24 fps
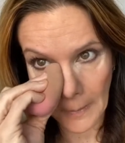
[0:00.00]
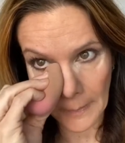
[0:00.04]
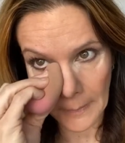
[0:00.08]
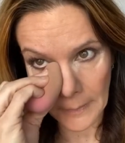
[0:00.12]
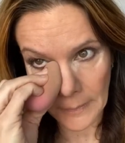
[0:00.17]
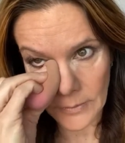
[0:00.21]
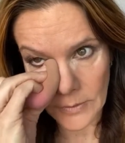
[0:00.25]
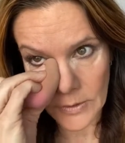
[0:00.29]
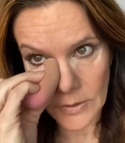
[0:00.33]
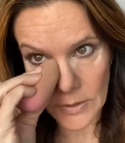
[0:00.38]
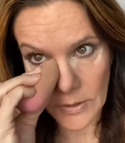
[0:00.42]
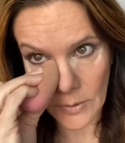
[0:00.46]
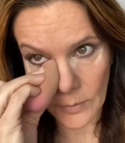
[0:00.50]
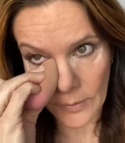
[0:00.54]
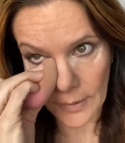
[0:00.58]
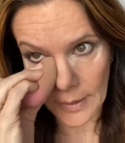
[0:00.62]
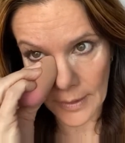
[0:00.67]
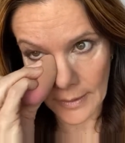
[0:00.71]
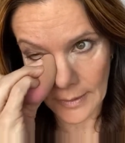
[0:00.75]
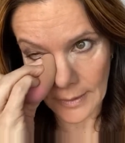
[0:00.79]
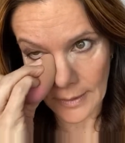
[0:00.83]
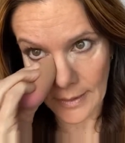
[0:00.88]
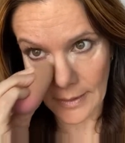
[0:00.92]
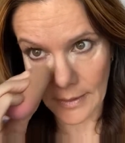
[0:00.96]
You just go
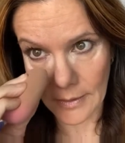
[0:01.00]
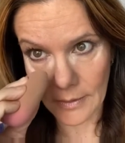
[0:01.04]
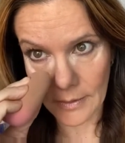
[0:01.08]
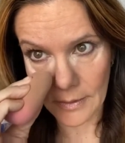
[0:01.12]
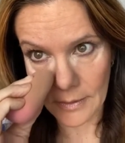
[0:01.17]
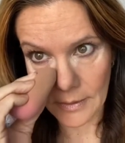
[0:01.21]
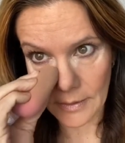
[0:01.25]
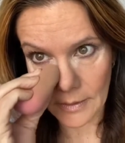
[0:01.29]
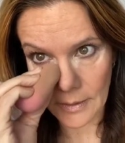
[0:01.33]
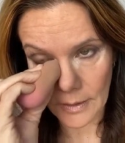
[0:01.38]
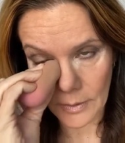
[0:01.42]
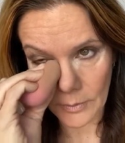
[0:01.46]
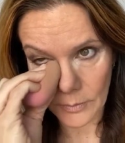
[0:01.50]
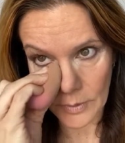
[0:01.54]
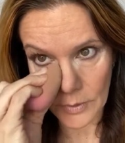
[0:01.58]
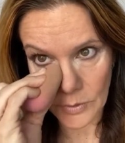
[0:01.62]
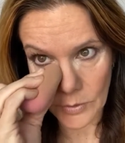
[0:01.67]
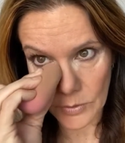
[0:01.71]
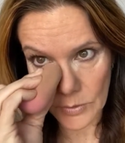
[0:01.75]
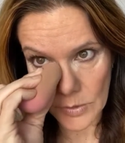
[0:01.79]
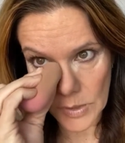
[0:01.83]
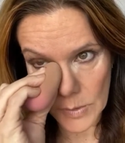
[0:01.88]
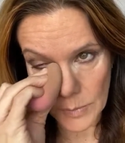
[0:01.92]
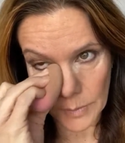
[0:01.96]
in there with
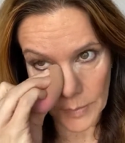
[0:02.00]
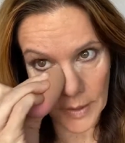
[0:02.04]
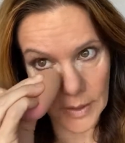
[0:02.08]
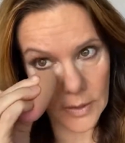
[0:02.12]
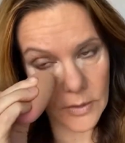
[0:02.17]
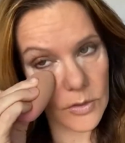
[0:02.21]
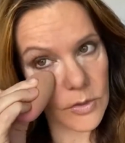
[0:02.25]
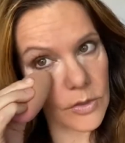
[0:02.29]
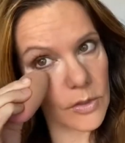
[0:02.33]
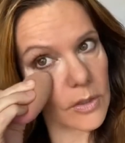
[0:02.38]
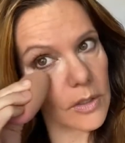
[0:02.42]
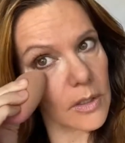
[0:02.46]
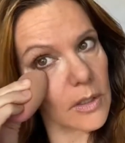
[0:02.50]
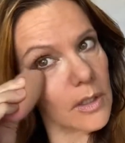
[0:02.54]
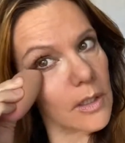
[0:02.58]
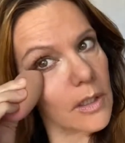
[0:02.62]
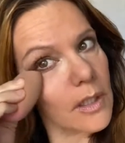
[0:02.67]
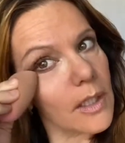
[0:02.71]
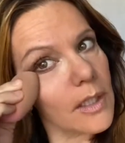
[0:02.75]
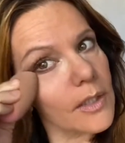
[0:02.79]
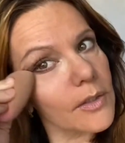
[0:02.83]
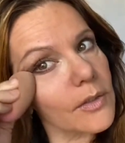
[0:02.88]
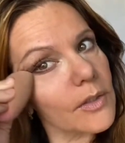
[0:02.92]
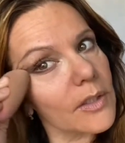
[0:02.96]
your sponge
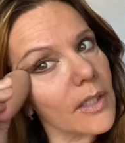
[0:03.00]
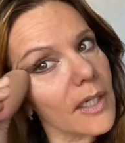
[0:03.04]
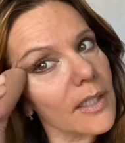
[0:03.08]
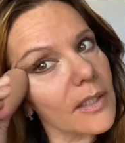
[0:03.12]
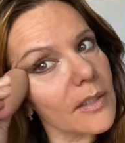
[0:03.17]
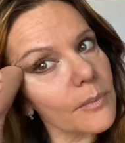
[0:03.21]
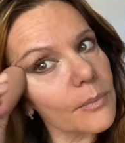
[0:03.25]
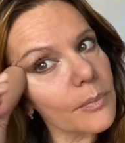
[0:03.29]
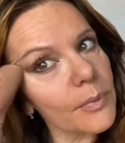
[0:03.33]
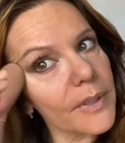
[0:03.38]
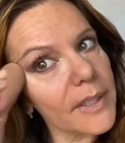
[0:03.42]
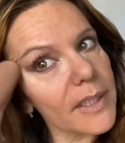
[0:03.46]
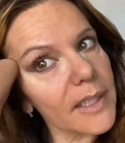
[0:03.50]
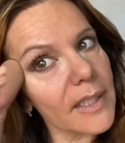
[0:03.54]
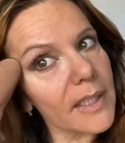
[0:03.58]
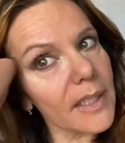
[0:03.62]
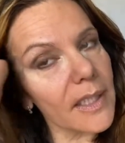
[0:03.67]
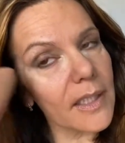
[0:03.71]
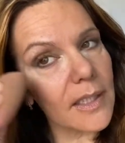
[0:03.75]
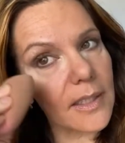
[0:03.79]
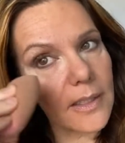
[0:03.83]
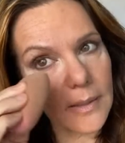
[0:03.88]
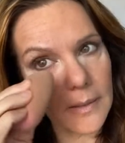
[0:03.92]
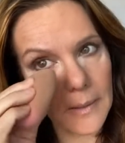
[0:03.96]
and you kind of bring it
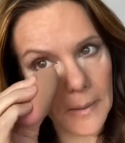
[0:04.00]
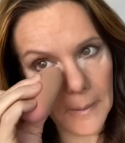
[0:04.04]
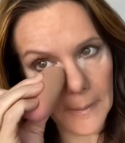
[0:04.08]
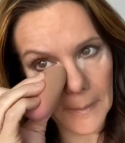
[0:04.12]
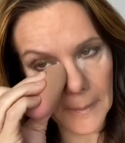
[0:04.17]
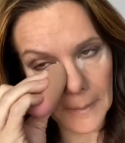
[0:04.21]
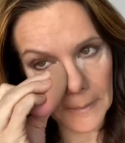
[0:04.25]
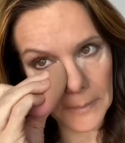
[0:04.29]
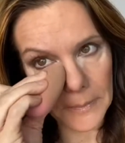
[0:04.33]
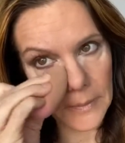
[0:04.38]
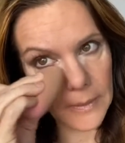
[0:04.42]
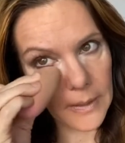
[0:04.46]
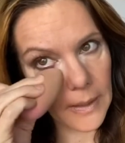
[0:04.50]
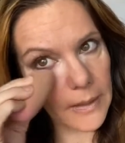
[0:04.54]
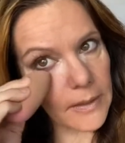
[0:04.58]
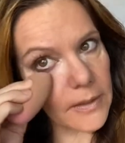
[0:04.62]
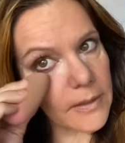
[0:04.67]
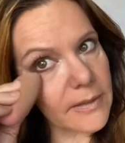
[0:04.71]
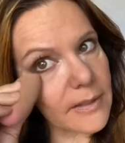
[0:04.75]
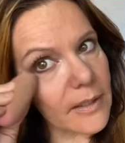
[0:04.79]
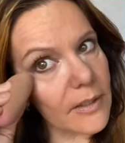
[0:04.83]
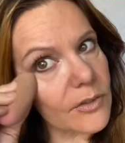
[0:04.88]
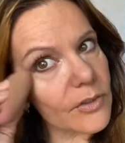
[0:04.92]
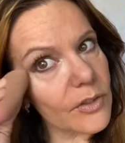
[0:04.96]
in and you kind of
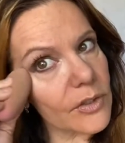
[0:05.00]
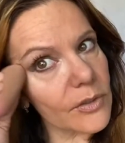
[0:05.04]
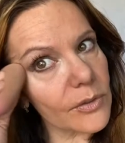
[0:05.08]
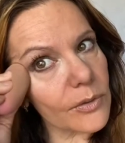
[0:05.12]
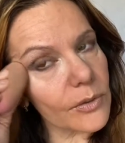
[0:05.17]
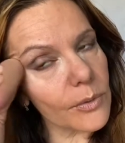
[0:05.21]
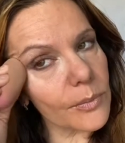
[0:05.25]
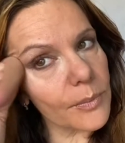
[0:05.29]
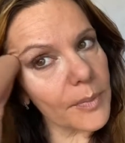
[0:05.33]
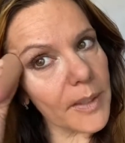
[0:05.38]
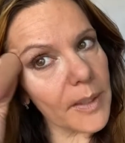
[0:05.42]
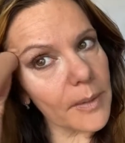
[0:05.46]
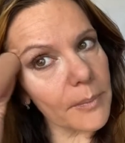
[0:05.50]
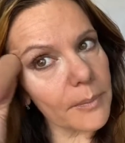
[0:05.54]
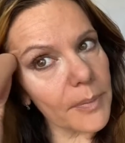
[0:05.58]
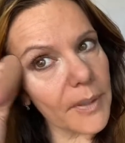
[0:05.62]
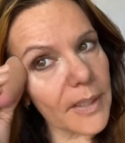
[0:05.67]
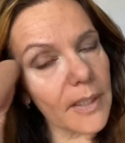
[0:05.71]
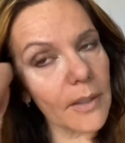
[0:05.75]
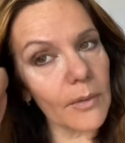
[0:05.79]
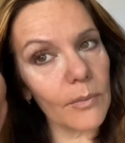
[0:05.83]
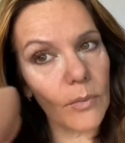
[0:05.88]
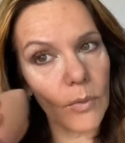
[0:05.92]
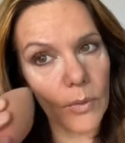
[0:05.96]
touch a little bit,
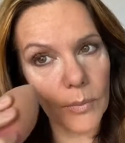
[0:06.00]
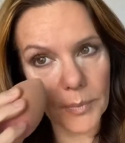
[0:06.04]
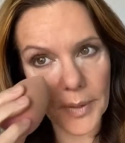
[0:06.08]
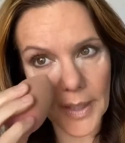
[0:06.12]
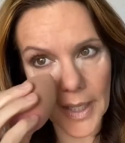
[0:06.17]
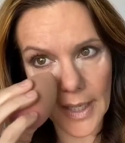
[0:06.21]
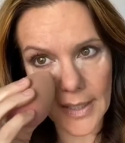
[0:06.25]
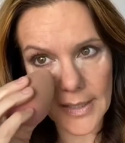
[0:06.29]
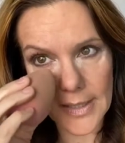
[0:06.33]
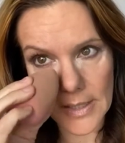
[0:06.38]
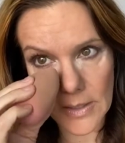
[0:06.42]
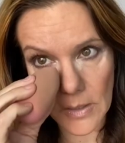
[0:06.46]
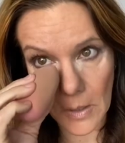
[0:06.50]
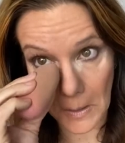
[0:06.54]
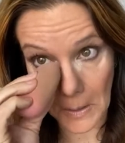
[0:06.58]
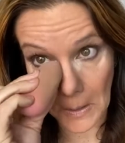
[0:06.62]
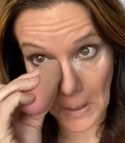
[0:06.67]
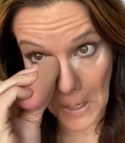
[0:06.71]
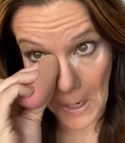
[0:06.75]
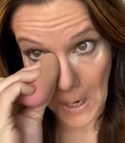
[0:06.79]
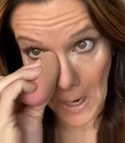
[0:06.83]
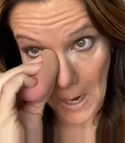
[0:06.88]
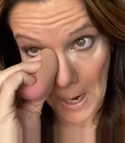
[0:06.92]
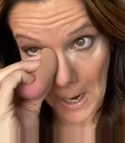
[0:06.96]
but it won't be as dark.